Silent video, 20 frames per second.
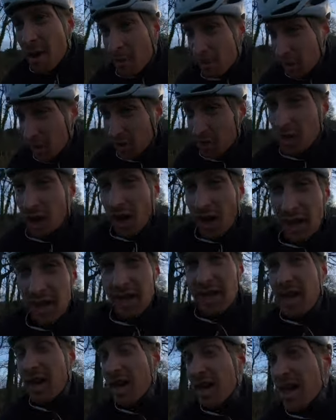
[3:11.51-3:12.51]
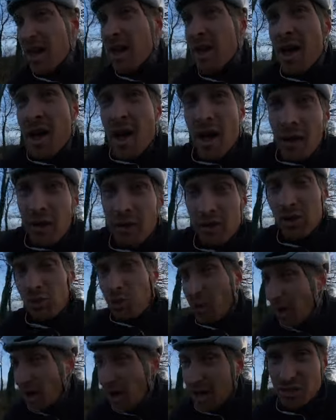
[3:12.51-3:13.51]
But it was like
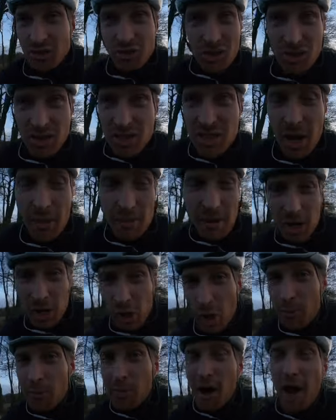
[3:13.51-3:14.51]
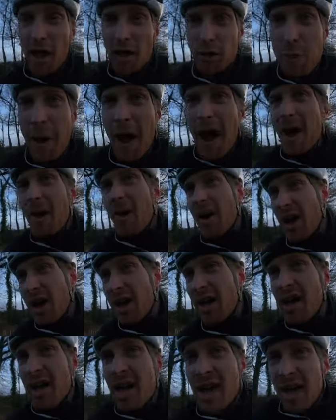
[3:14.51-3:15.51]
300 and something normalised power.
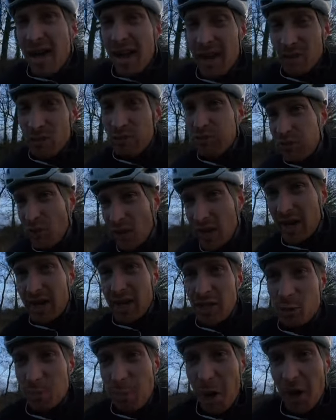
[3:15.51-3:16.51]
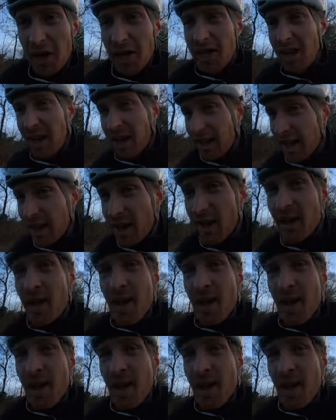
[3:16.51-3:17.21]
It was really spiky,